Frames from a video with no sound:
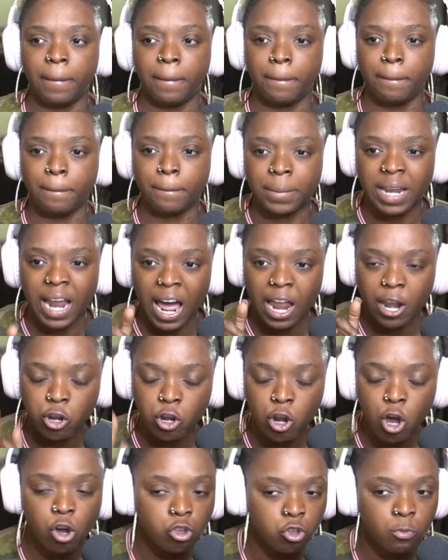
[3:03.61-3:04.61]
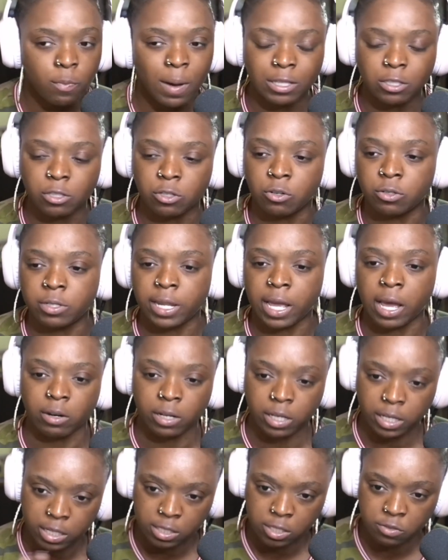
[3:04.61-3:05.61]
But I know you about to go down in
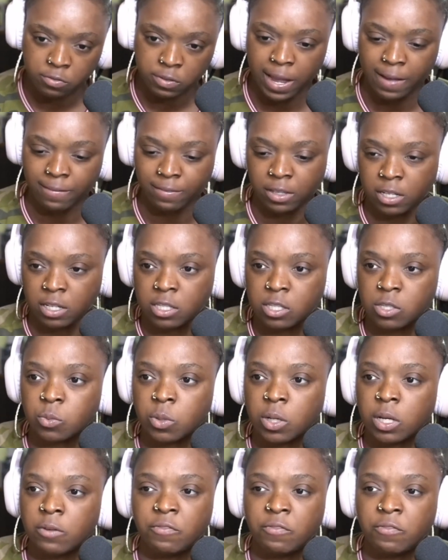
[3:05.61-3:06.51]
history after this one.